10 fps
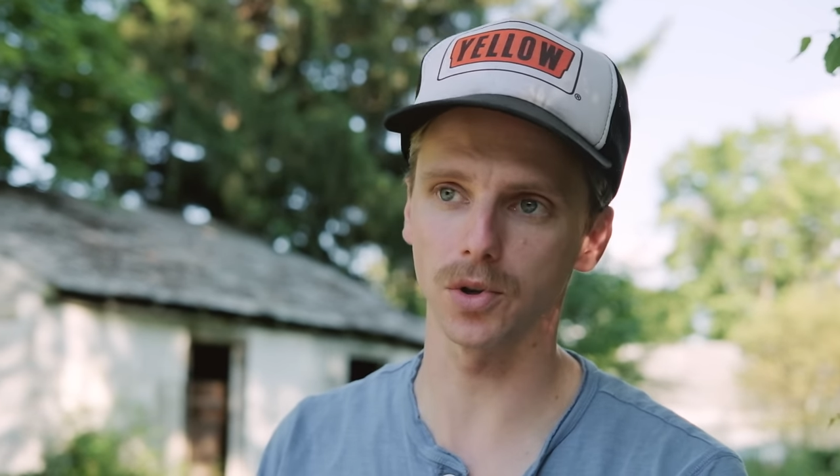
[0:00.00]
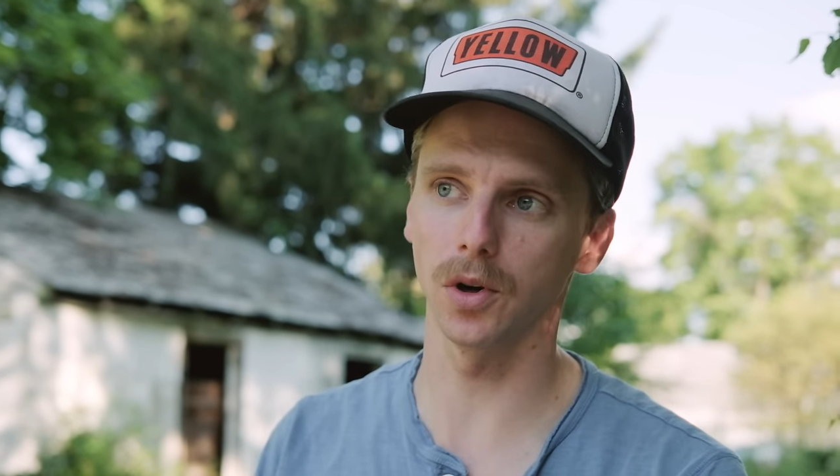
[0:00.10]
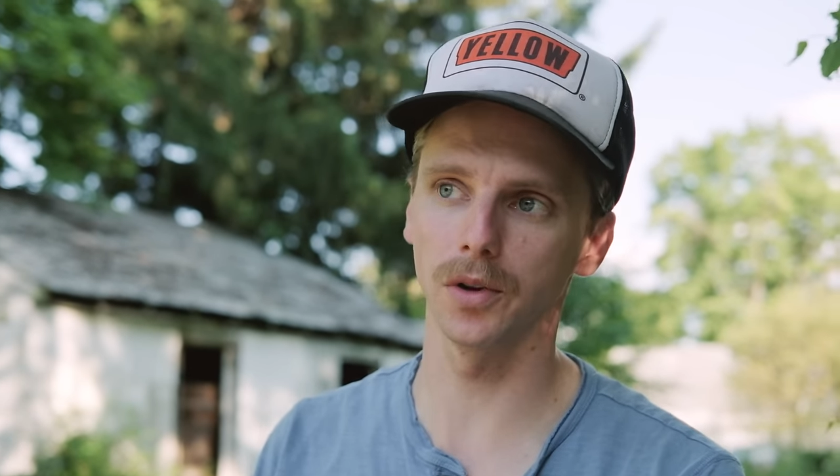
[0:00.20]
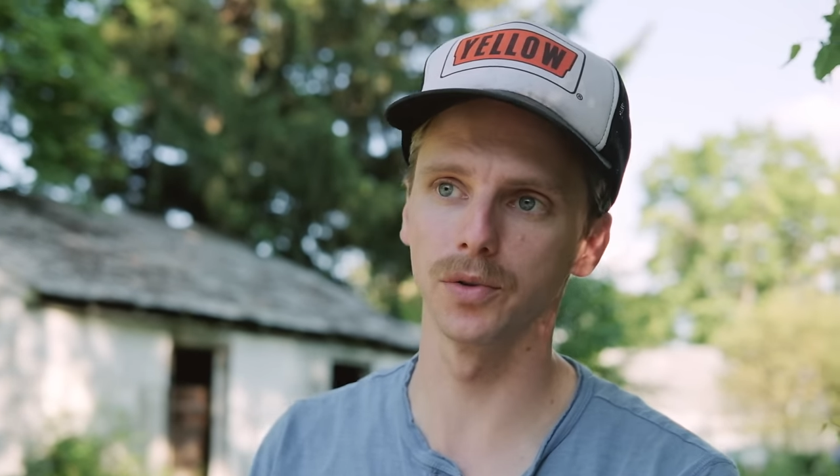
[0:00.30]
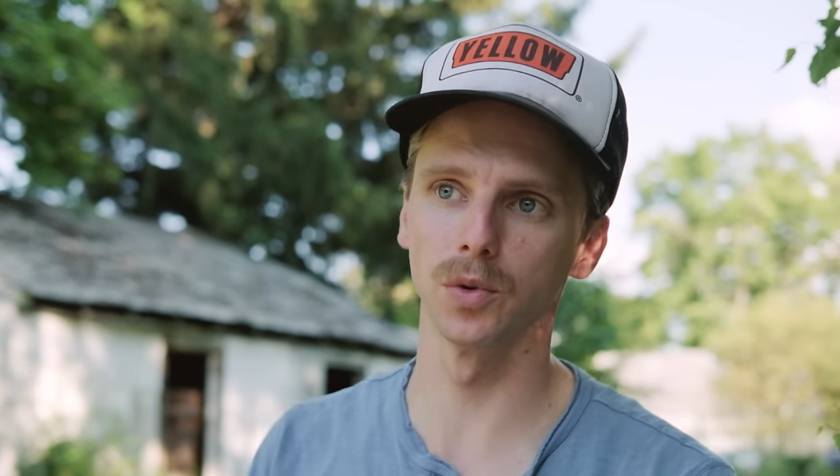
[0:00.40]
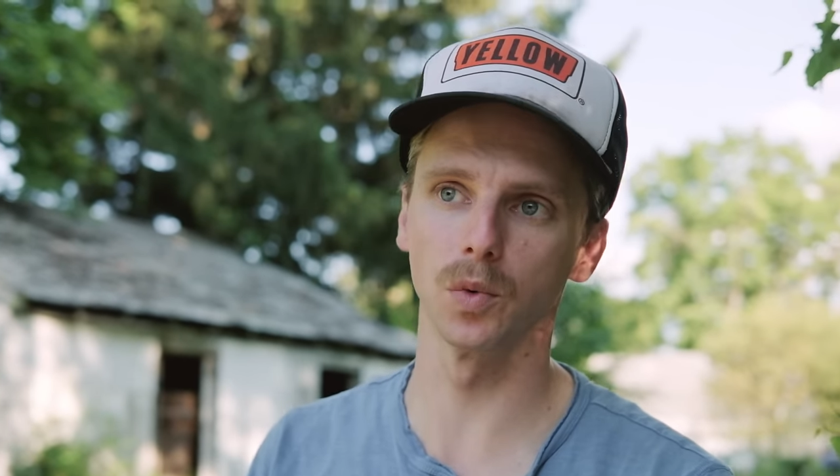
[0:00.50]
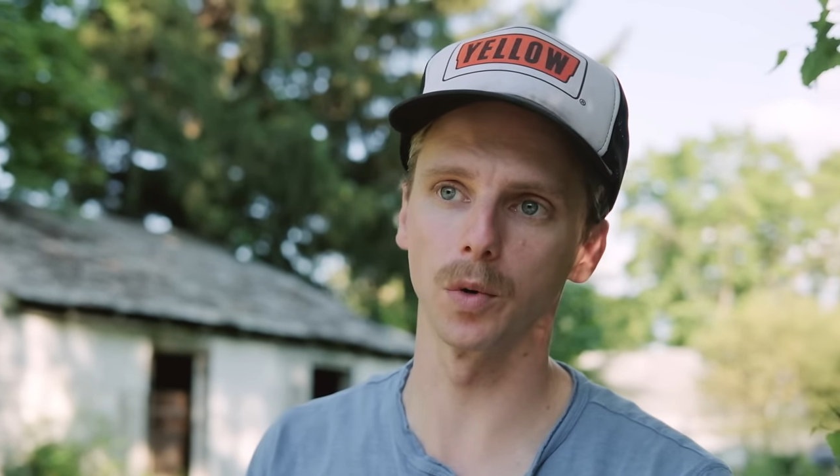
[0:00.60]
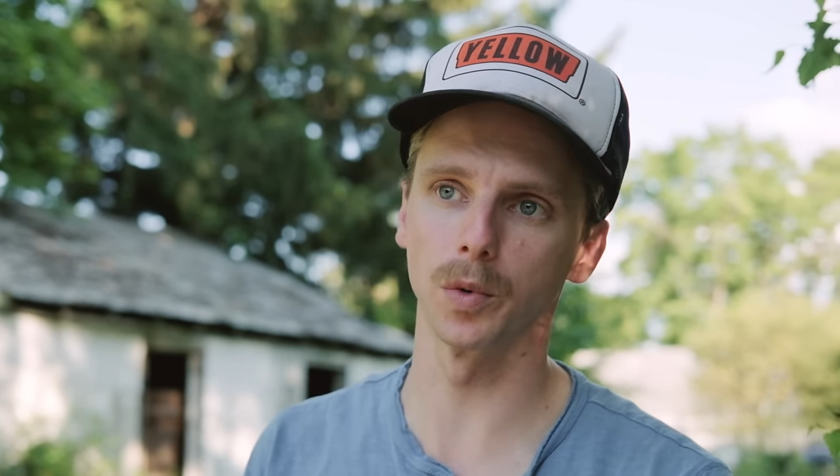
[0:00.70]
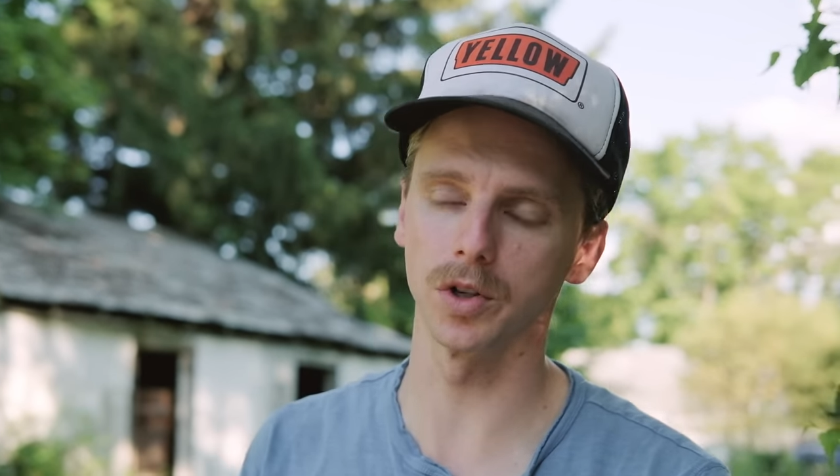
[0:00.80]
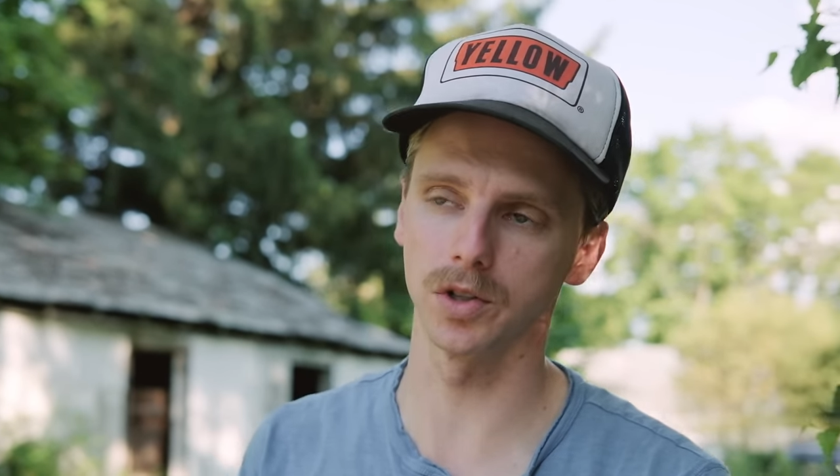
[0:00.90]
all through
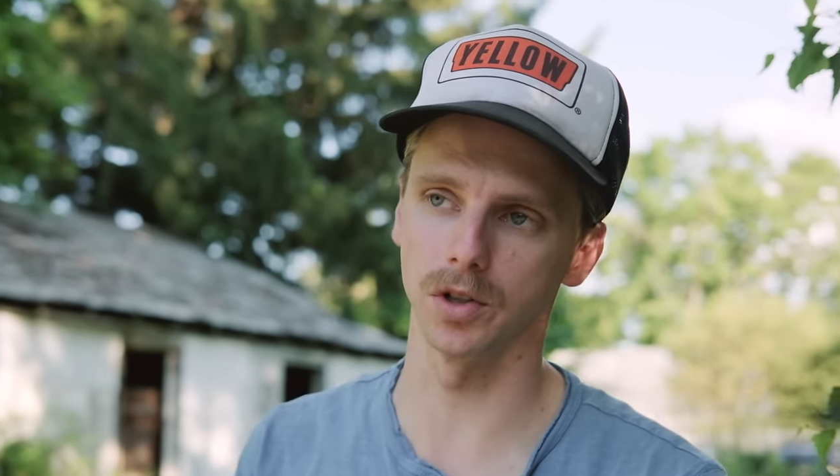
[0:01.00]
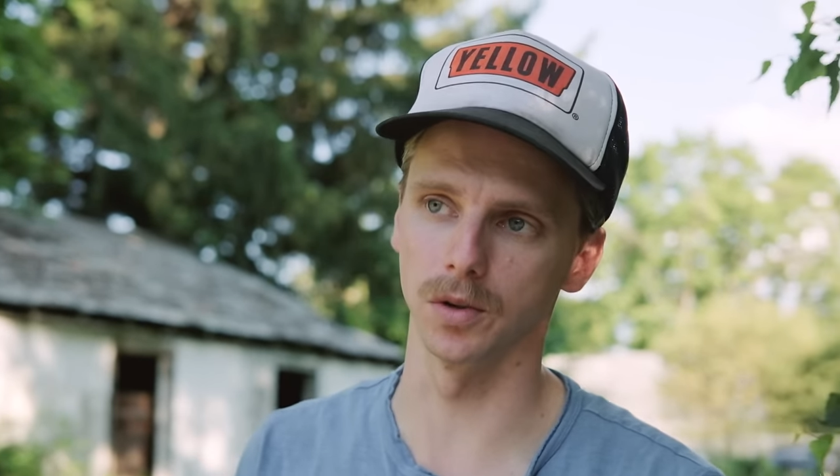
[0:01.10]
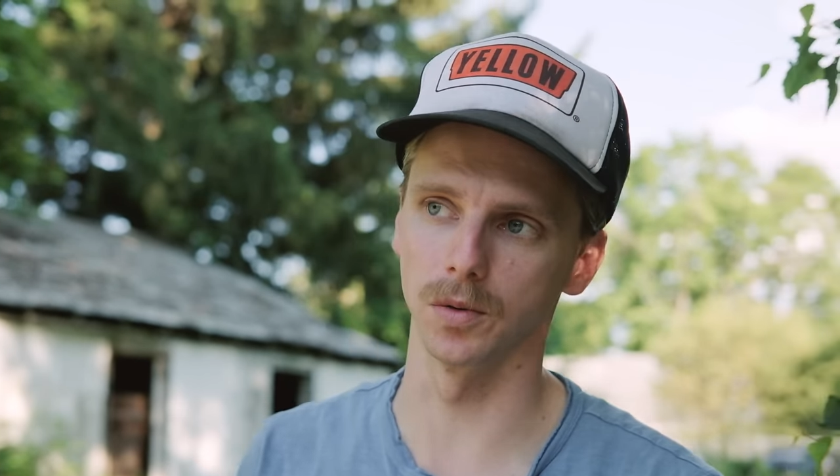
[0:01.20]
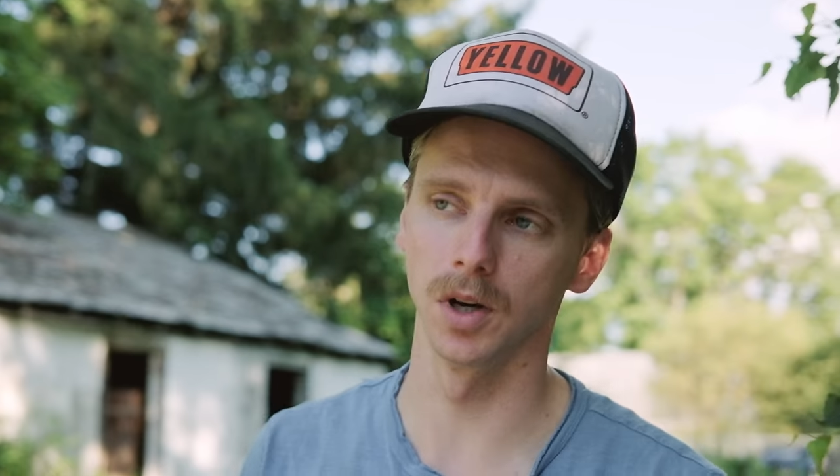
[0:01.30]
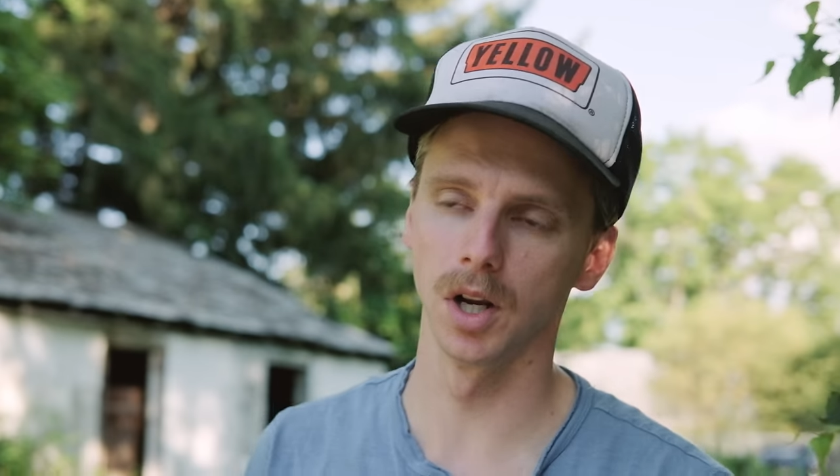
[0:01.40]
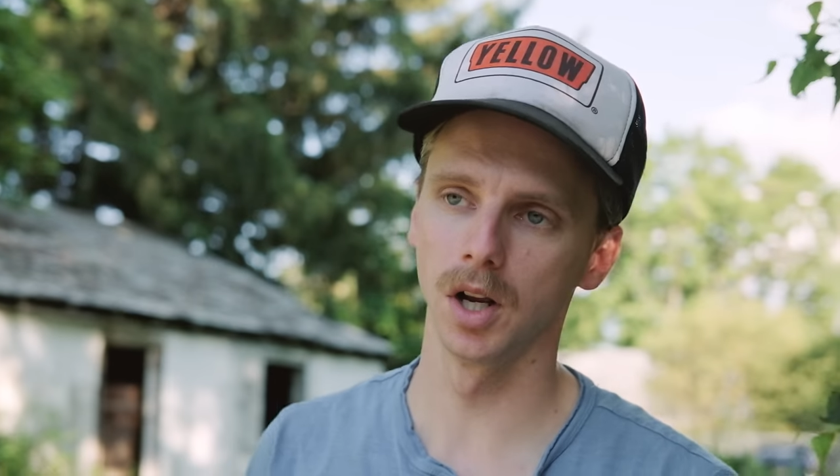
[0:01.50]
World War II.